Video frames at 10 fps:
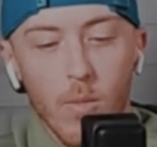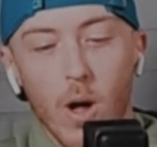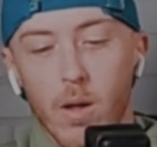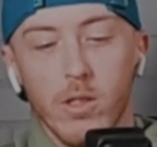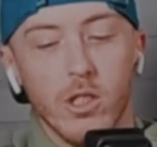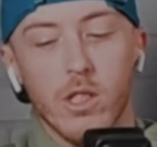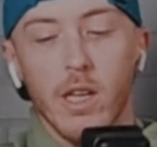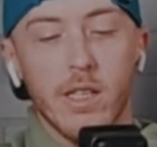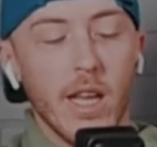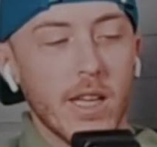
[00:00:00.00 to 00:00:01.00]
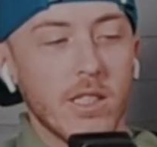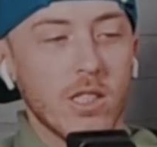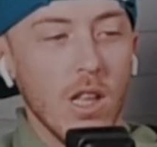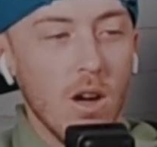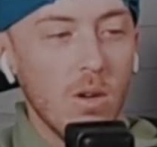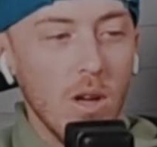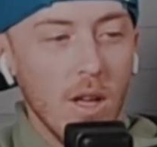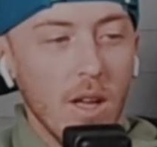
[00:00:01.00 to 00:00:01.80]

But just going to take it slow,